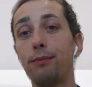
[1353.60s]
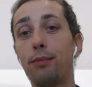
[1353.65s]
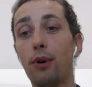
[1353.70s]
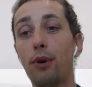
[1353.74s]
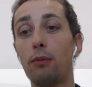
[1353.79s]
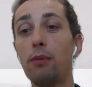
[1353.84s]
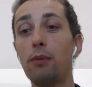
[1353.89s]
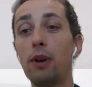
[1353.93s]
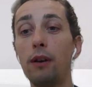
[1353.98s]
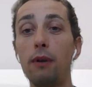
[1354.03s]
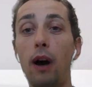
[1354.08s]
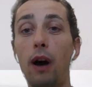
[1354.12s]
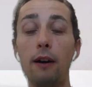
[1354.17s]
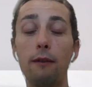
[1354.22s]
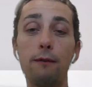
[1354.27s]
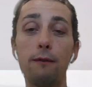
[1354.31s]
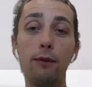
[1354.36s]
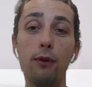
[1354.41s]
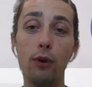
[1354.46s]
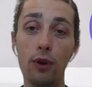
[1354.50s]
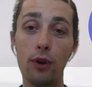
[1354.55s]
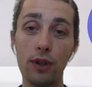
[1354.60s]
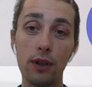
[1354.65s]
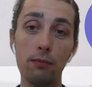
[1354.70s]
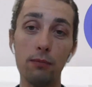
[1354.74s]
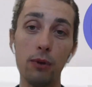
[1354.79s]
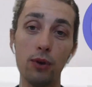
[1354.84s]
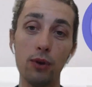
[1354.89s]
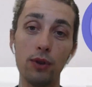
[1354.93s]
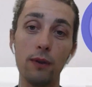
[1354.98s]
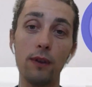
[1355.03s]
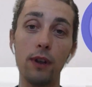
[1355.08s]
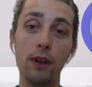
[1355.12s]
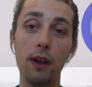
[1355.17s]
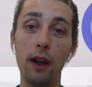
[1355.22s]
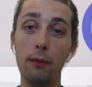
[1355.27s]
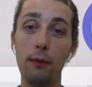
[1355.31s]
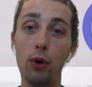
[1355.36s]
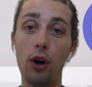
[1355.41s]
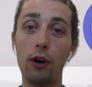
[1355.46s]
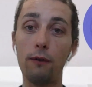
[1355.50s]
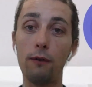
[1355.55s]
probably are forced, most of the
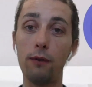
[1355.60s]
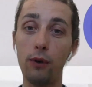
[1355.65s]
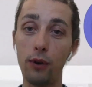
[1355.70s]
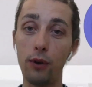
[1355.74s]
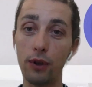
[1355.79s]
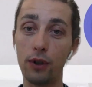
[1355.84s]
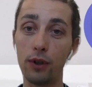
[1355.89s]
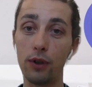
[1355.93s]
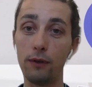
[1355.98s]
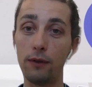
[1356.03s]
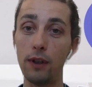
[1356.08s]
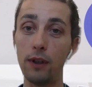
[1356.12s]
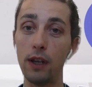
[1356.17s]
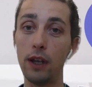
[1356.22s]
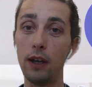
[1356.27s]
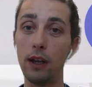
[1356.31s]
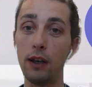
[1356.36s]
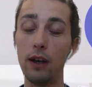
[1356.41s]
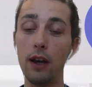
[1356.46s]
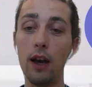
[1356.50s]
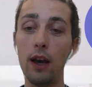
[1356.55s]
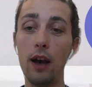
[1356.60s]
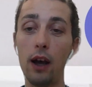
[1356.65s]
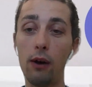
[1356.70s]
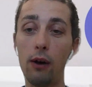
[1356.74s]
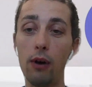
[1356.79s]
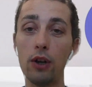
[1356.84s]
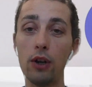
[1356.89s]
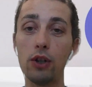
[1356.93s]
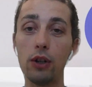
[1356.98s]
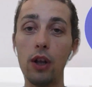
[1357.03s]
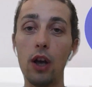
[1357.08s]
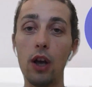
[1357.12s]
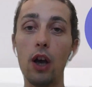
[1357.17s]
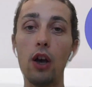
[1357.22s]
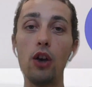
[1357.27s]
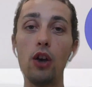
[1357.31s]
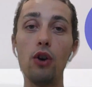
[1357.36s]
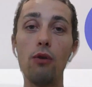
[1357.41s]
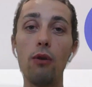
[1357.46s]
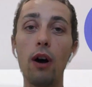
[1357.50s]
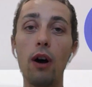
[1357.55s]
time you are forced of the equation,
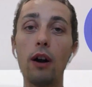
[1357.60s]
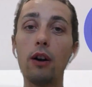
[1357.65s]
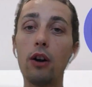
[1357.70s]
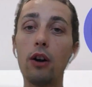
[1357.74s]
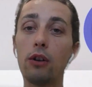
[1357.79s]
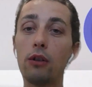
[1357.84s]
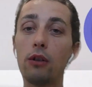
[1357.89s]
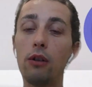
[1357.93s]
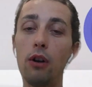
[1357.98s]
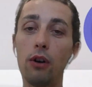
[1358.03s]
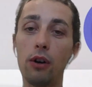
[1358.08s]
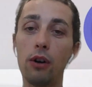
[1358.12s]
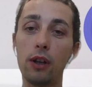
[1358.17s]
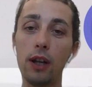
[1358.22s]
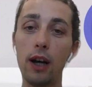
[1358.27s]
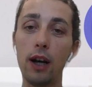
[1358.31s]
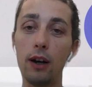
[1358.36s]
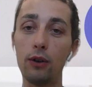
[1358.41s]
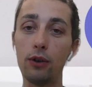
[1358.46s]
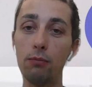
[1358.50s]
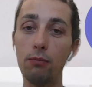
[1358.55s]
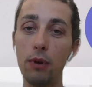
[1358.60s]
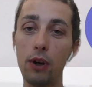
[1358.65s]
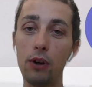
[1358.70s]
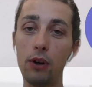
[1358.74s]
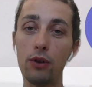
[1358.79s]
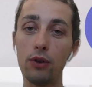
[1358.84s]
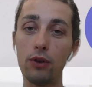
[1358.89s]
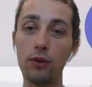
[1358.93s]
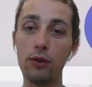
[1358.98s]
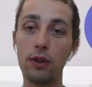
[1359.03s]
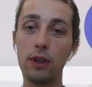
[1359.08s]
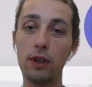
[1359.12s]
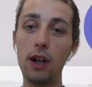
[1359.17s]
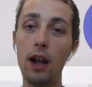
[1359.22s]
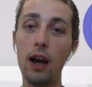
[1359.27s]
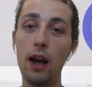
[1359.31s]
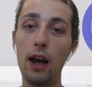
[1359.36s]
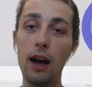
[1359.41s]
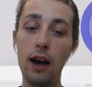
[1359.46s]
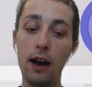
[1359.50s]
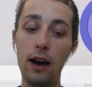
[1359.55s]
you are not locked out, because you still
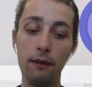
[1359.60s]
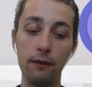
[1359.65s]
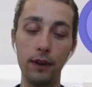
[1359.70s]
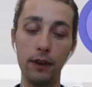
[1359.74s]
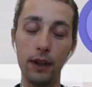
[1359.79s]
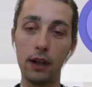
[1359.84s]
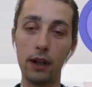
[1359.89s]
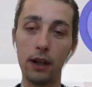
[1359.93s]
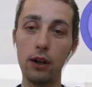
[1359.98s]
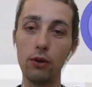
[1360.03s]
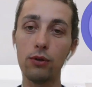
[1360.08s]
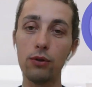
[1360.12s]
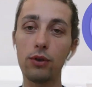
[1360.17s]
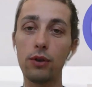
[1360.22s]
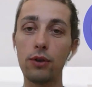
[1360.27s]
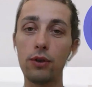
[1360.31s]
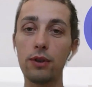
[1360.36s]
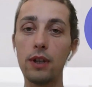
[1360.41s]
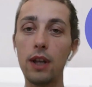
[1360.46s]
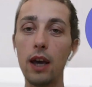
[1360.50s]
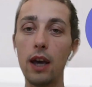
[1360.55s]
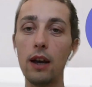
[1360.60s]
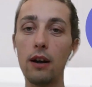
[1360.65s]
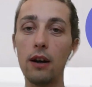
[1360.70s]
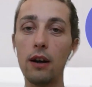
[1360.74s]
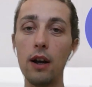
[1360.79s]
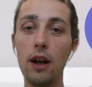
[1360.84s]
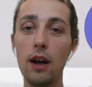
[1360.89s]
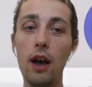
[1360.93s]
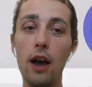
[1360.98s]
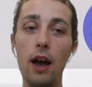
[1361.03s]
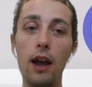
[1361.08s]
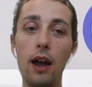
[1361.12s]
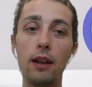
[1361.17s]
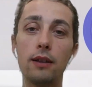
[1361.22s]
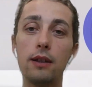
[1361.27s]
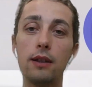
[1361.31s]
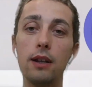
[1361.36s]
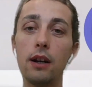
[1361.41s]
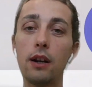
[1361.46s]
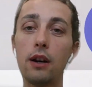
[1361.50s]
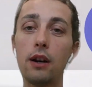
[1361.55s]
have the code source there. It's
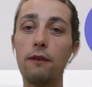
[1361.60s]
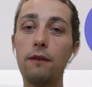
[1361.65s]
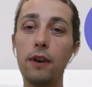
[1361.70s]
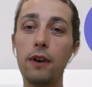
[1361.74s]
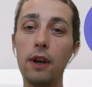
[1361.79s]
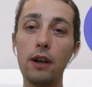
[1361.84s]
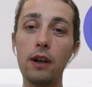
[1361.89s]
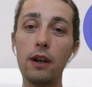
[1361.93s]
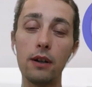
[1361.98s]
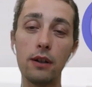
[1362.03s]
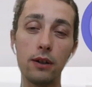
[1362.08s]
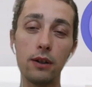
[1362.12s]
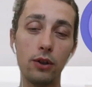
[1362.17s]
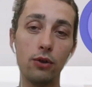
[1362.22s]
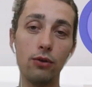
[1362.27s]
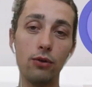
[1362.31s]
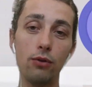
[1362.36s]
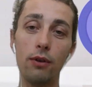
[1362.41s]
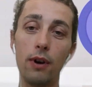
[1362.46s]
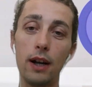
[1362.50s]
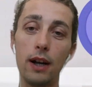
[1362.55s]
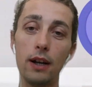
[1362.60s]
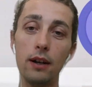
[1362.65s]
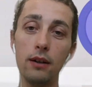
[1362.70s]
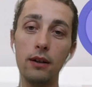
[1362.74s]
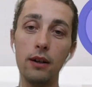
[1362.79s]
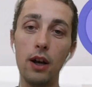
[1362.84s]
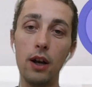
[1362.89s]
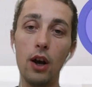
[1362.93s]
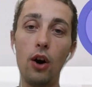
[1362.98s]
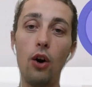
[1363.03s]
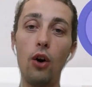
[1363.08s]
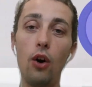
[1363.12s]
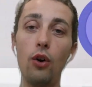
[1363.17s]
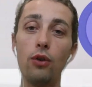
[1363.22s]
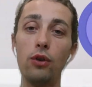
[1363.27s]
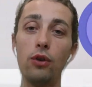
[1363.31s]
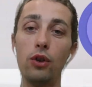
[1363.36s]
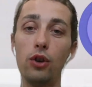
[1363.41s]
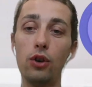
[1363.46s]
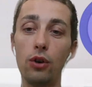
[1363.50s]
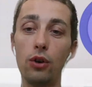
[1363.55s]
still configured to run
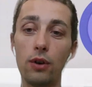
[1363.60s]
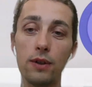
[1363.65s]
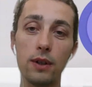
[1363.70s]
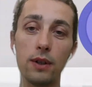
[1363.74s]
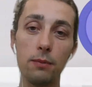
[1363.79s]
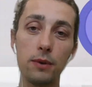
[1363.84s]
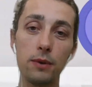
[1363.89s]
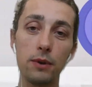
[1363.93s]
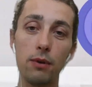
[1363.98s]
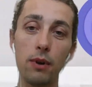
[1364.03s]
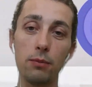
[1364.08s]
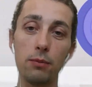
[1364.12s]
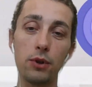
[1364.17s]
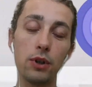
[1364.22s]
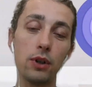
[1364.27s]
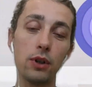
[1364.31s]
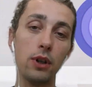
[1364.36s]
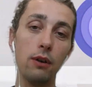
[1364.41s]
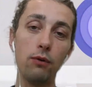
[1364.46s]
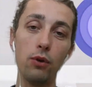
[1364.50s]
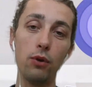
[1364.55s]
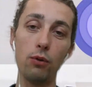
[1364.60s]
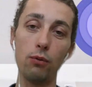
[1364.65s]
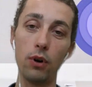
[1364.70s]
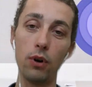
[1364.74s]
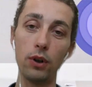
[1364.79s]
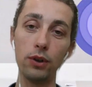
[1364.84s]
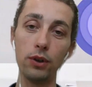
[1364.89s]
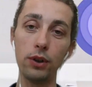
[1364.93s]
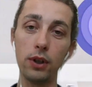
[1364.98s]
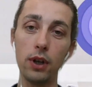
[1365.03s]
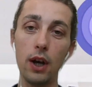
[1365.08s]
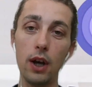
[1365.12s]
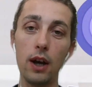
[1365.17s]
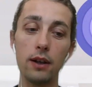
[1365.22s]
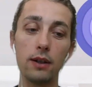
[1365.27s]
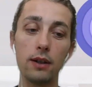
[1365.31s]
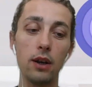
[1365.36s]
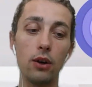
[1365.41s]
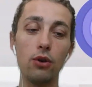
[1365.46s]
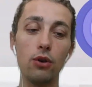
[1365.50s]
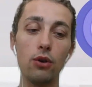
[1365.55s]
on your subscription if you want.
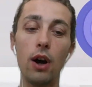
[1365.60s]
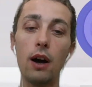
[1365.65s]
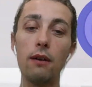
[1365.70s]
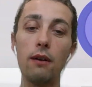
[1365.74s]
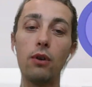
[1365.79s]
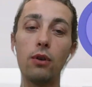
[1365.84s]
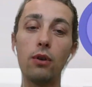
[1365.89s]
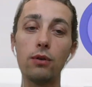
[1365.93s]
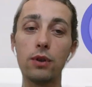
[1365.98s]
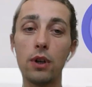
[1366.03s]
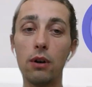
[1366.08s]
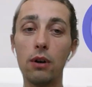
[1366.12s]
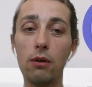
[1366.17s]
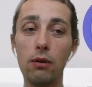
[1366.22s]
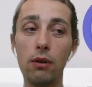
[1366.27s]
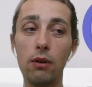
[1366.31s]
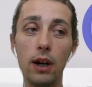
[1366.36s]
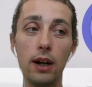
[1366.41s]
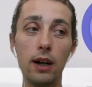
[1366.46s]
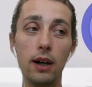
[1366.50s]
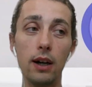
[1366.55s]
So you have also